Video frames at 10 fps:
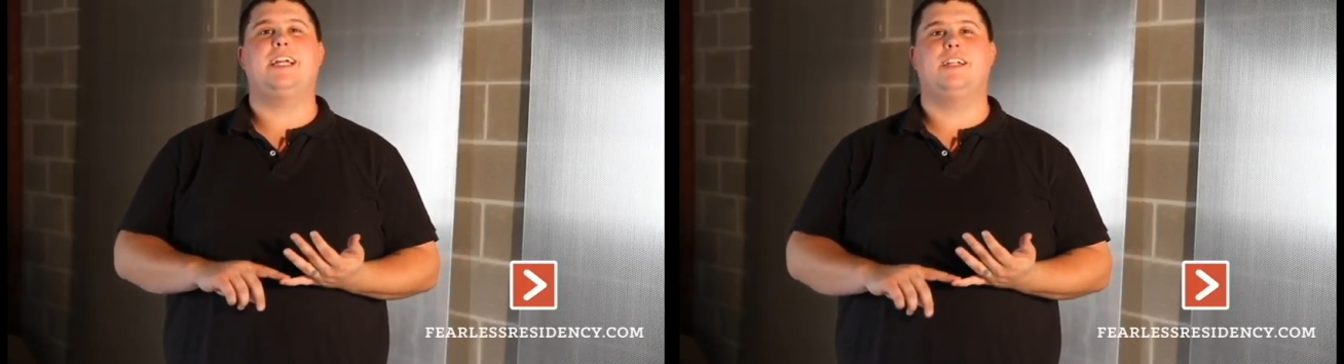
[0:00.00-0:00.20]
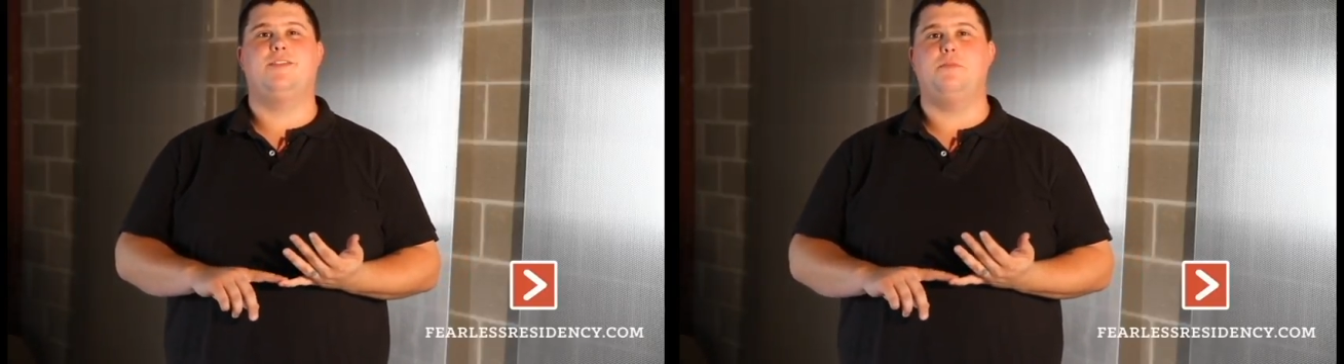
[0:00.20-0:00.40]

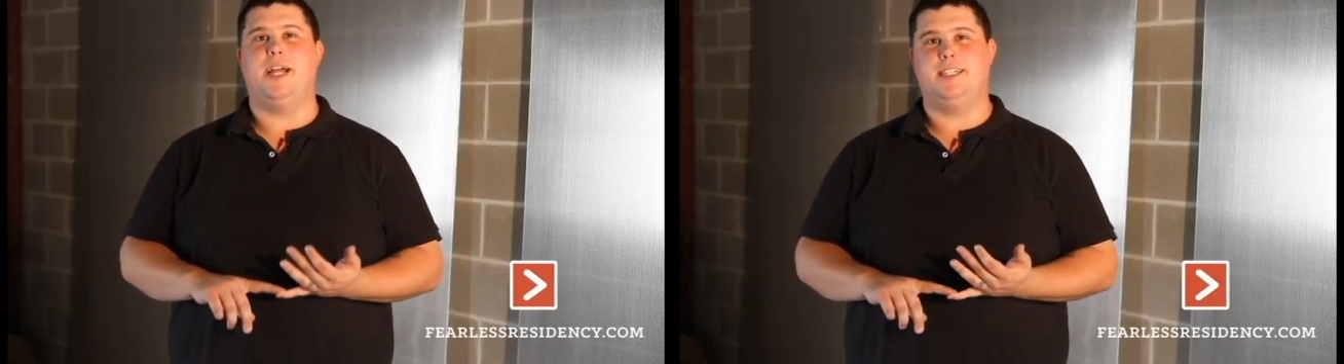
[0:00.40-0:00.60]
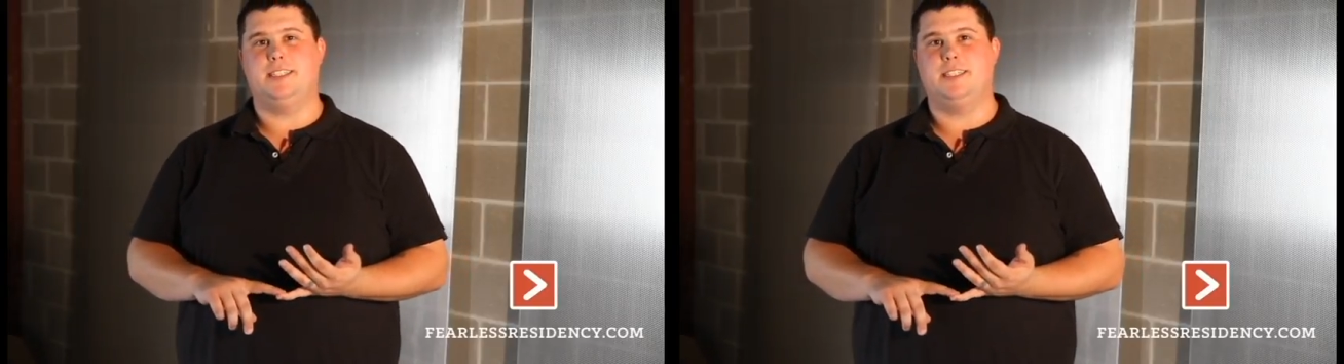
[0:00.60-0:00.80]
could have
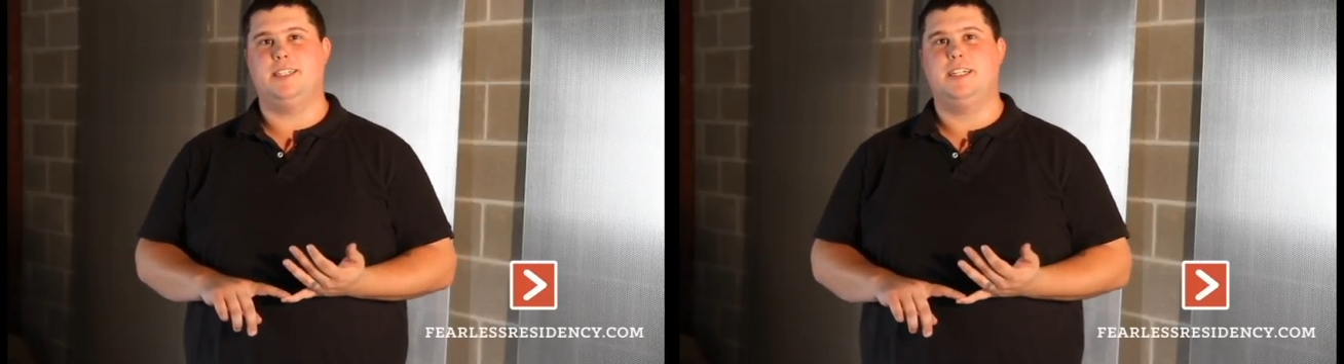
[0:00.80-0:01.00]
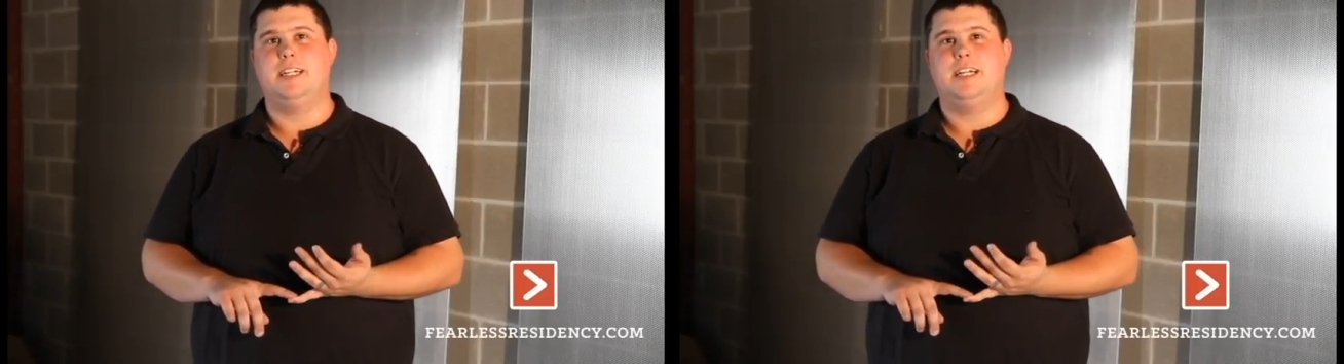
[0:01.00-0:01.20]
imagined.
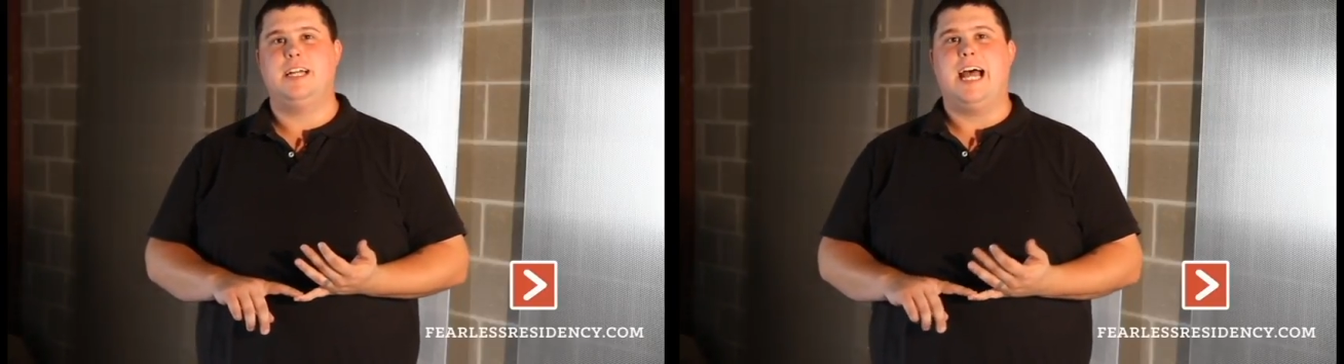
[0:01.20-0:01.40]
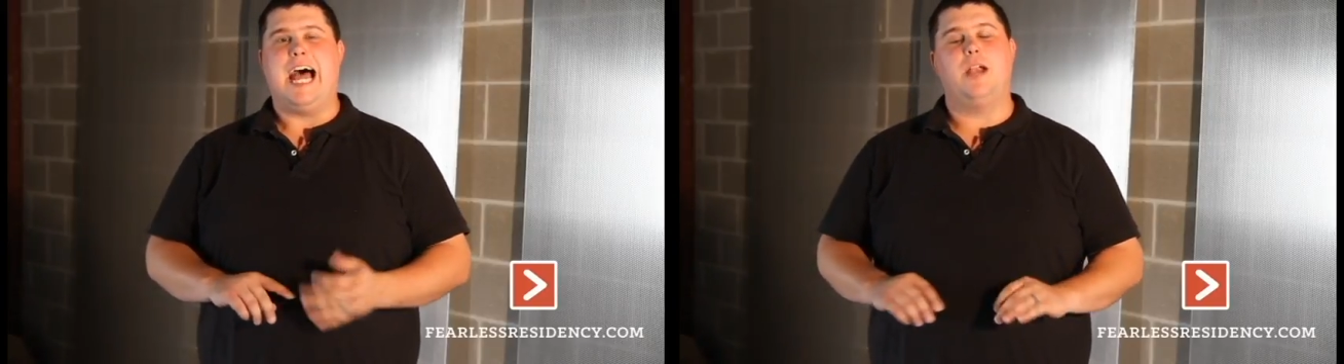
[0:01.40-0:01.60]

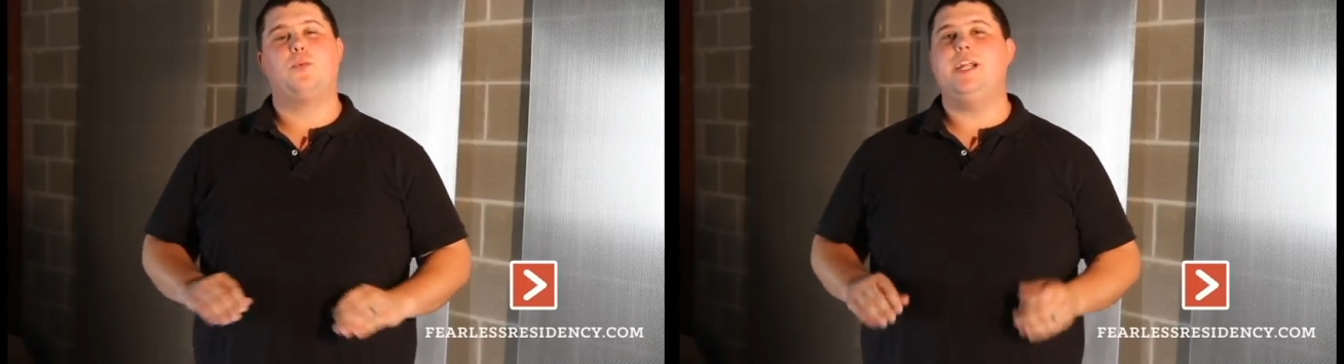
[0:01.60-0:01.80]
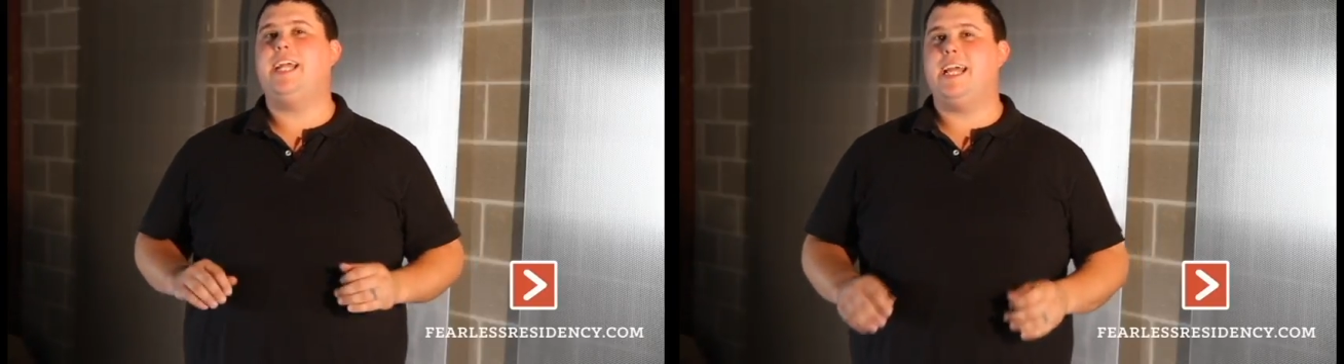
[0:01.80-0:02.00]
I
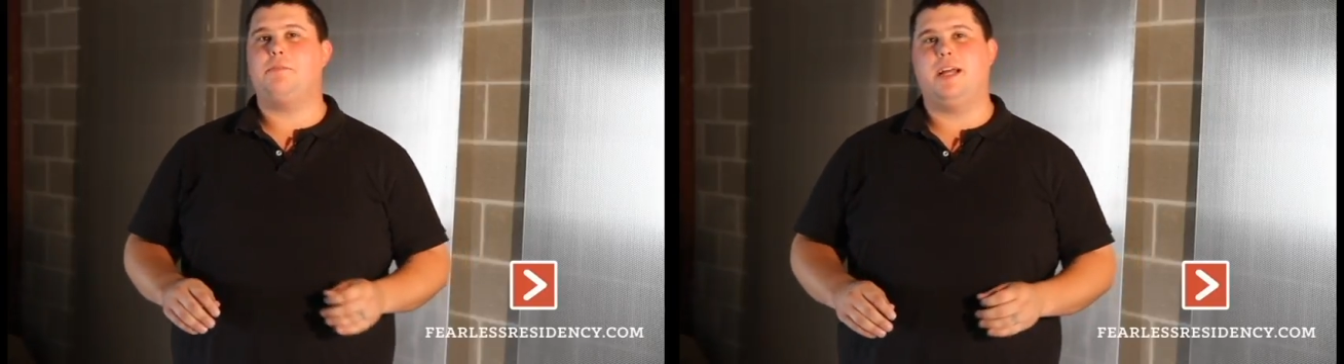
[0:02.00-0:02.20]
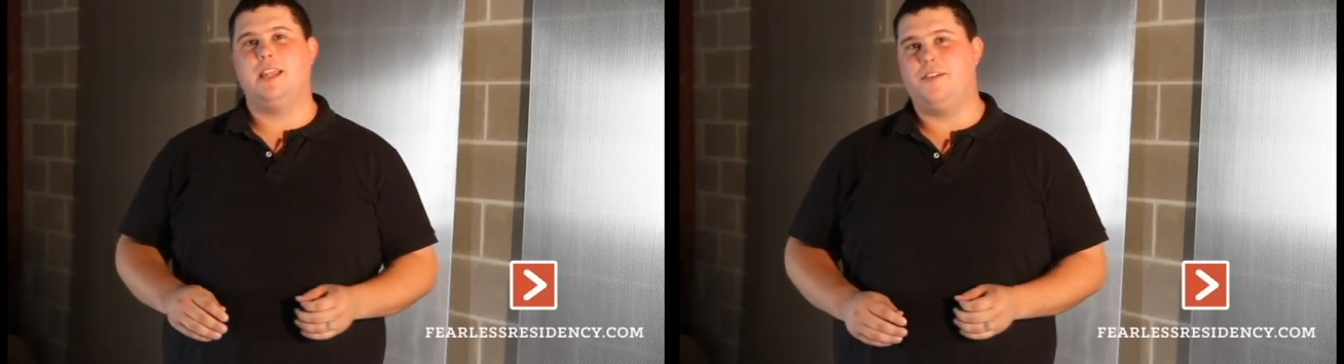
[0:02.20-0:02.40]
regained
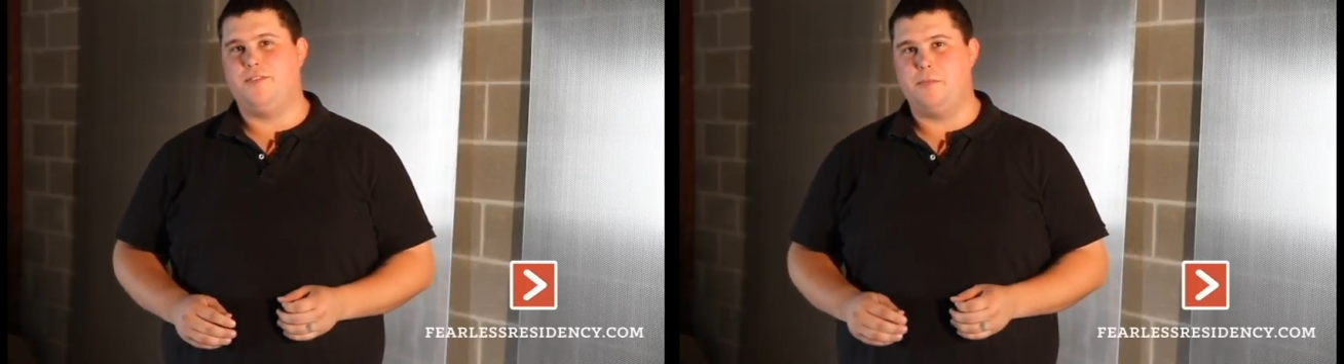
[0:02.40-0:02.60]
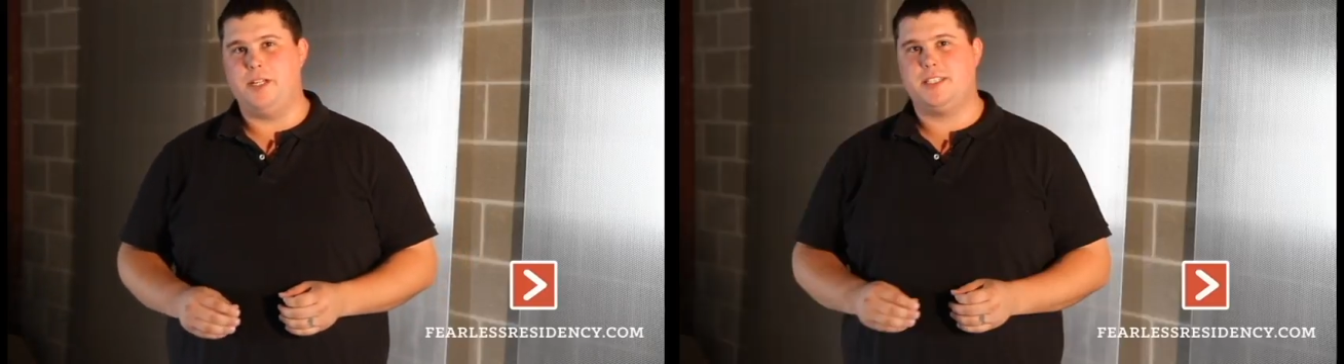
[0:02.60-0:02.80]
my love
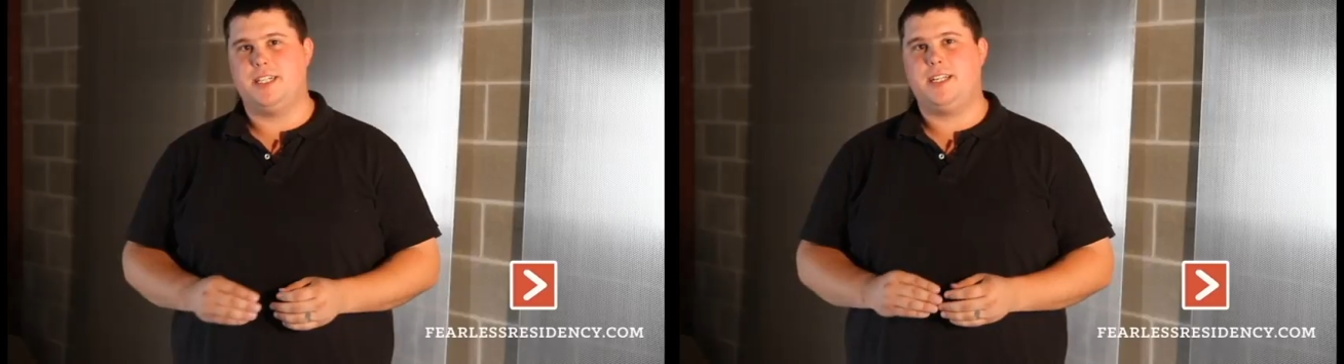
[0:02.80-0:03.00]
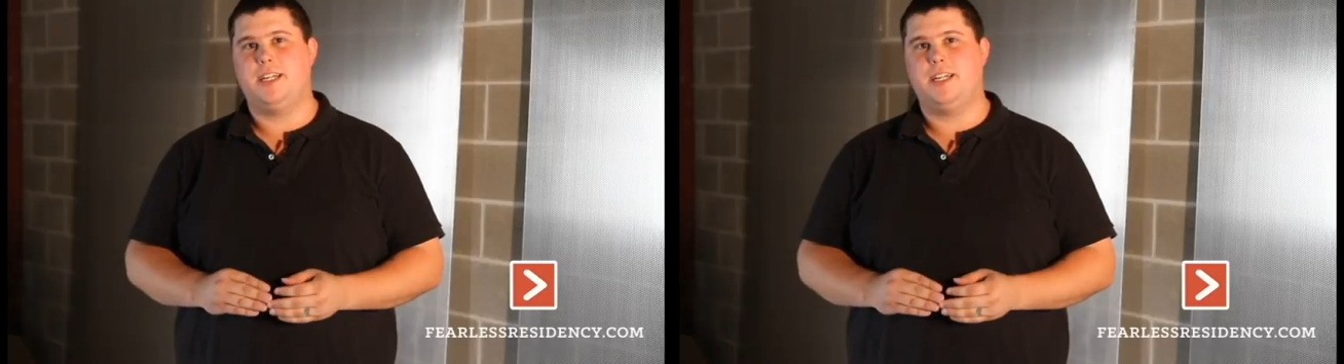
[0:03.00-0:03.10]
for music